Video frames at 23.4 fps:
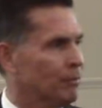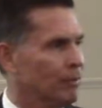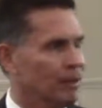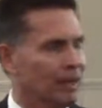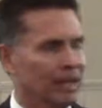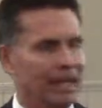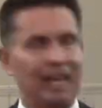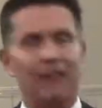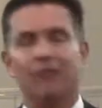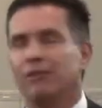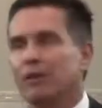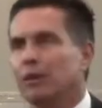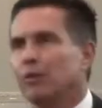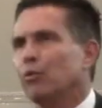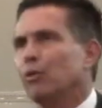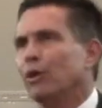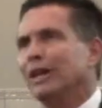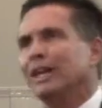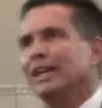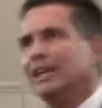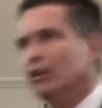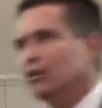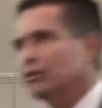if he
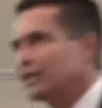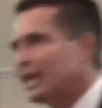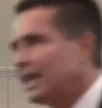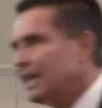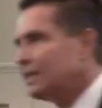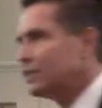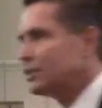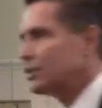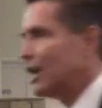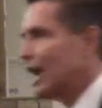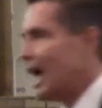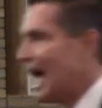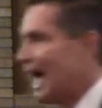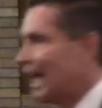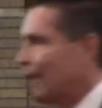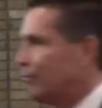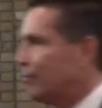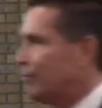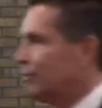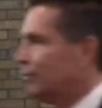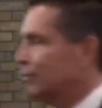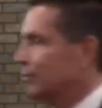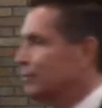really looked at his
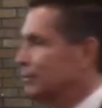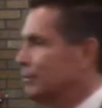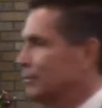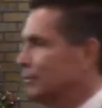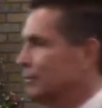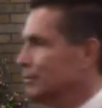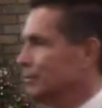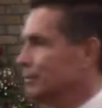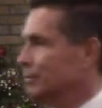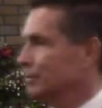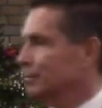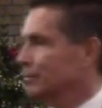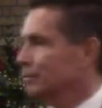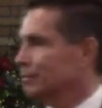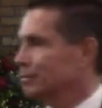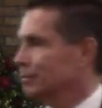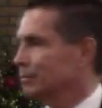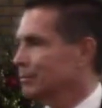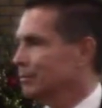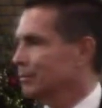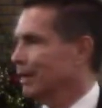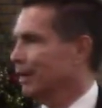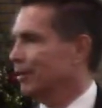life
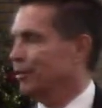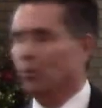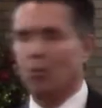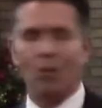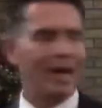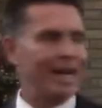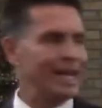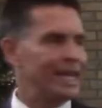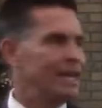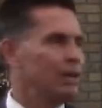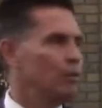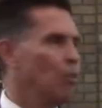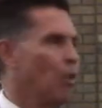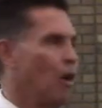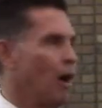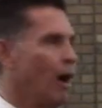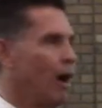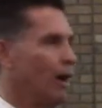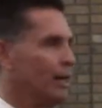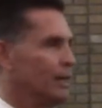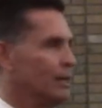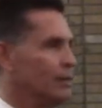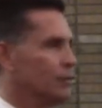and the way he
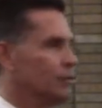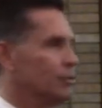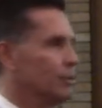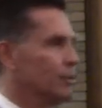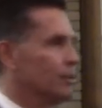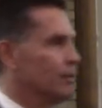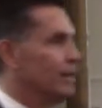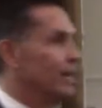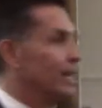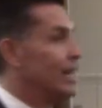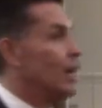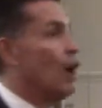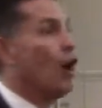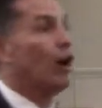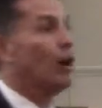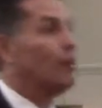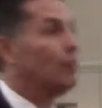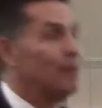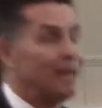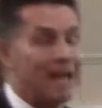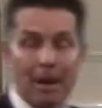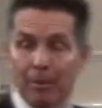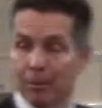was, then he ought to
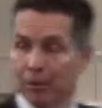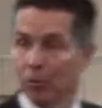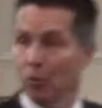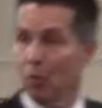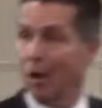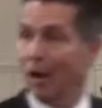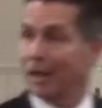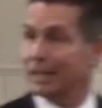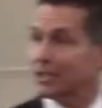be able to what?